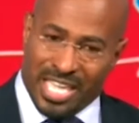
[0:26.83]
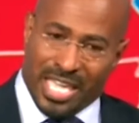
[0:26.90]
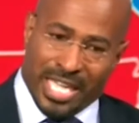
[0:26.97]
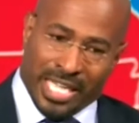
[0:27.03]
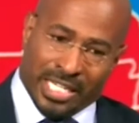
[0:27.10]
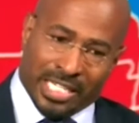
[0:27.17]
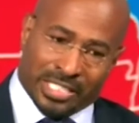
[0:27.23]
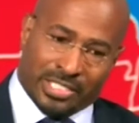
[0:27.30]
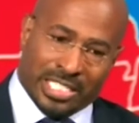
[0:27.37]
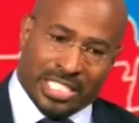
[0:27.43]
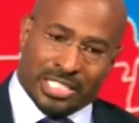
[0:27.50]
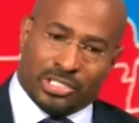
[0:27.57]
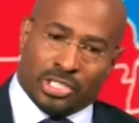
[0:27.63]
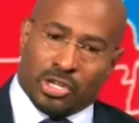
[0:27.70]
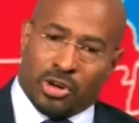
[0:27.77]
And it's
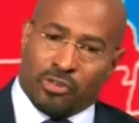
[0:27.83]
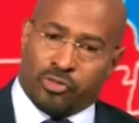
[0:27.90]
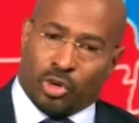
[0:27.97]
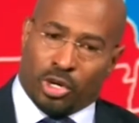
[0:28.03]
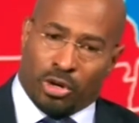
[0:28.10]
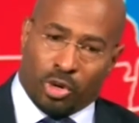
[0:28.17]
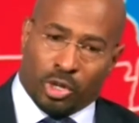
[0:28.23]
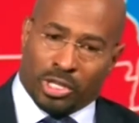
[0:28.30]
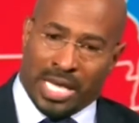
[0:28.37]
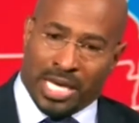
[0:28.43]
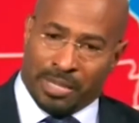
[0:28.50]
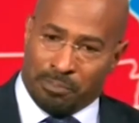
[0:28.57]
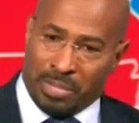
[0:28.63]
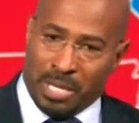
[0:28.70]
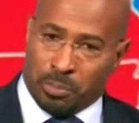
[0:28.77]
easier for a whole lot
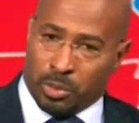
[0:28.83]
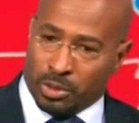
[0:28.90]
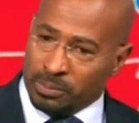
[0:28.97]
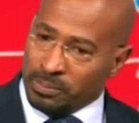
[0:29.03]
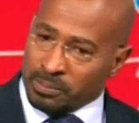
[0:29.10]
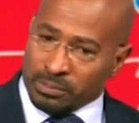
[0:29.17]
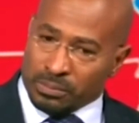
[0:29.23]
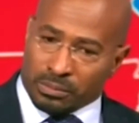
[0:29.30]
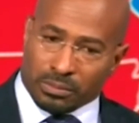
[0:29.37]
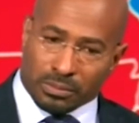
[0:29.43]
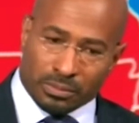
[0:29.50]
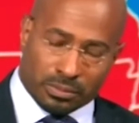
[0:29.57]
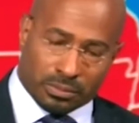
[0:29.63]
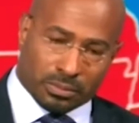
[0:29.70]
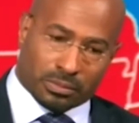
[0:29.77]
of people
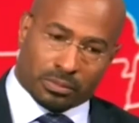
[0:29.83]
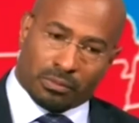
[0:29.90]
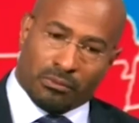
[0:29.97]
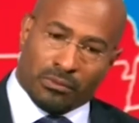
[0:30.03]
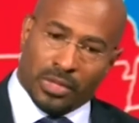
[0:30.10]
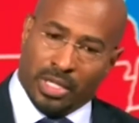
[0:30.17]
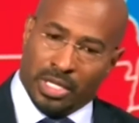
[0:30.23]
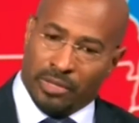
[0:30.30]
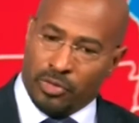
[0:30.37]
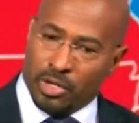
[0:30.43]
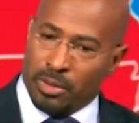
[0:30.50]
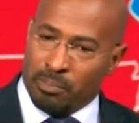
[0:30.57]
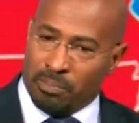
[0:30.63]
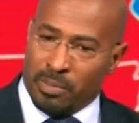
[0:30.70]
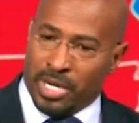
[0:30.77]
if you're
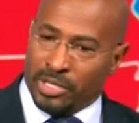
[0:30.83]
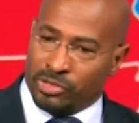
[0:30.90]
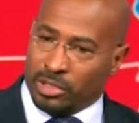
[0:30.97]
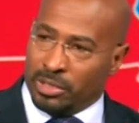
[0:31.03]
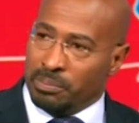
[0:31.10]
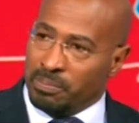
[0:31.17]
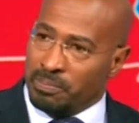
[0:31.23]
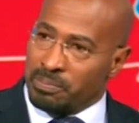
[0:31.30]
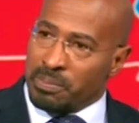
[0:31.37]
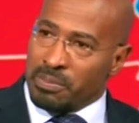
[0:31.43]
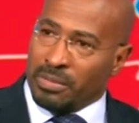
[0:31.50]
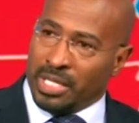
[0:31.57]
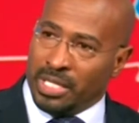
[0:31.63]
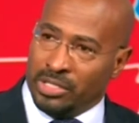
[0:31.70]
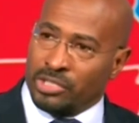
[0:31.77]
Muslim
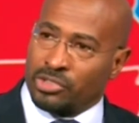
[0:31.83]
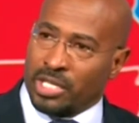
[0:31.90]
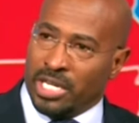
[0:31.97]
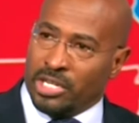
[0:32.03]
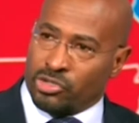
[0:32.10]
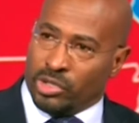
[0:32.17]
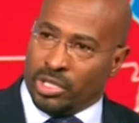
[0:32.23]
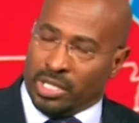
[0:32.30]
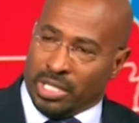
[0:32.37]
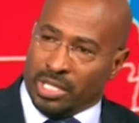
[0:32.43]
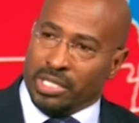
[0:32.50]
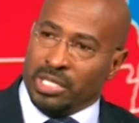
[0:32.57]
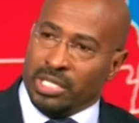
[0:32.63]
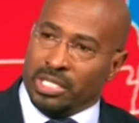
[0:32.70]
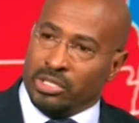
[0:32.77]
in this country,
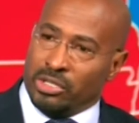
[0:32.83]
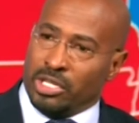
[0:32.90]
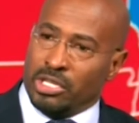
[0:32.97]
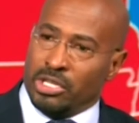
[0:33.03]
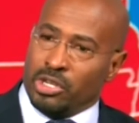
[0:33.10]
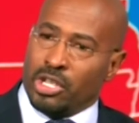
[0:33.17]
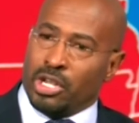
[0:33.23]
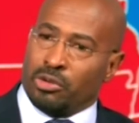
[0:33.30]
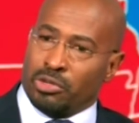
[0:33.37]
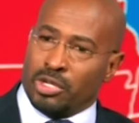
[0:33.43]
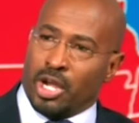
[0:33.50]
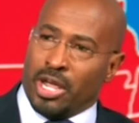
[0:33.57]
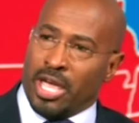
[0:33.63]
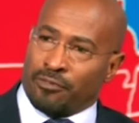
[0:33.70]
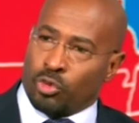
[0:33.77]
you, you, you
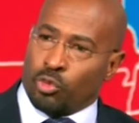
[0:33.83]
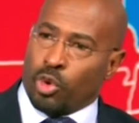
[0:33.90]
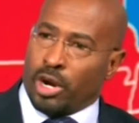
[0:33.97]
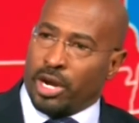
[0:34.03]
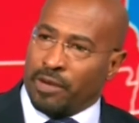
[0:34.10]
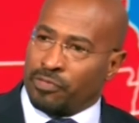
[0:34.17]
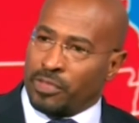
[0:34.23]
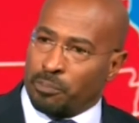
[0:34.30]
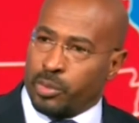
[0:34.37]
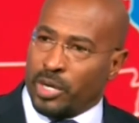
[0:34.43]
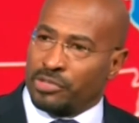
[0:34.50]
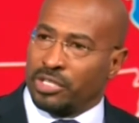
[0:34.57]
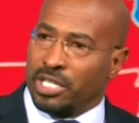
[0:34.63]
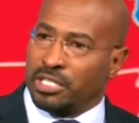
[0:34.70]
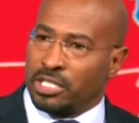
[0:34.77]
don't have to worry if the
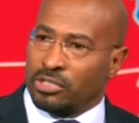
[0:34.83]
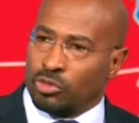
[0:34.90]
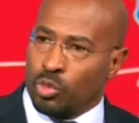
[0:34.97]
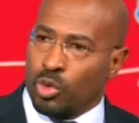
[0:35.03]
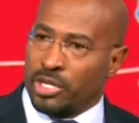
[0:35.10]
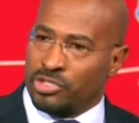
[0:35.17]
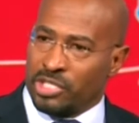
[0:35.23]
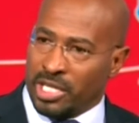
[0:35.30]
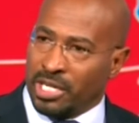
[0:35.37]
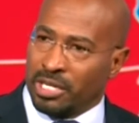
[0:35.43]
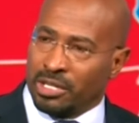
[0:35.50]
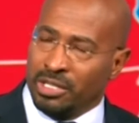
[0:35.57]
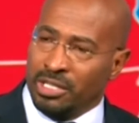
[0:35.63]
president doesn't want you here.